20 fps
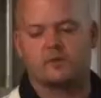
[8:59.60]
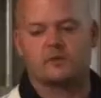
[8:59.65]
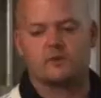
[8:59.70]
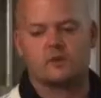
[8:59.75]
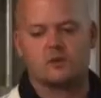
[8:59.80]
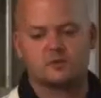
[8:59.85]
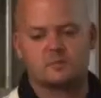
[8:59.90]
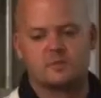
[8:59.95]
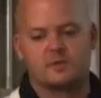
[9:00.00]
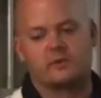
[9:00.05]
who
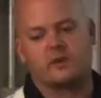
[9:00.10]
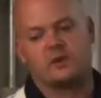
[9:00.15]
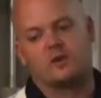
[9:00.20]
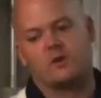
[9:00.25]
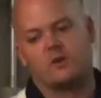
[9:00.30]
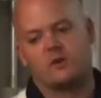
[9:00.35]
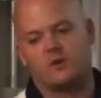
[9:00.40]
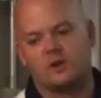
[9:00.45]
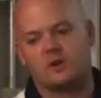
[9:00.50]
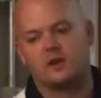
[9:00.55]
knows me will
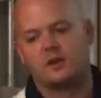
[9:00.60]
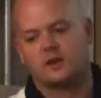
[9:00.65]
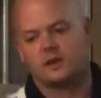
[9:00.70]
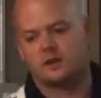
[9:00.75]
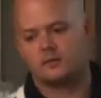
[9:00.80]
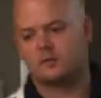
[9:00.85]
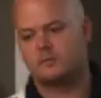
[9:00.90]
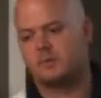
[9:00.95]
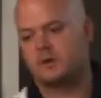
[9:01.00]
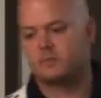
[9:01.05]
know,
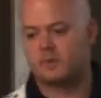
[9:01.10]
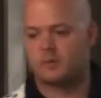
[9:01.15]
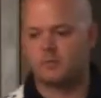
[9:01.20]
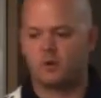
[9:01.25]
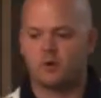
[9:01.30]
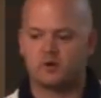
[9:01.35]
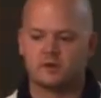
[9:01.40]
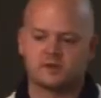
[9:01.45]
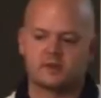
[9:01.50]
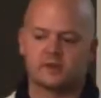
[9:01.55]
I'm a big
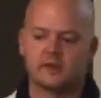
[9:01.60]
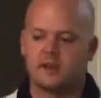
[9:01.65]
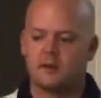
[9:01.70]
proponent of the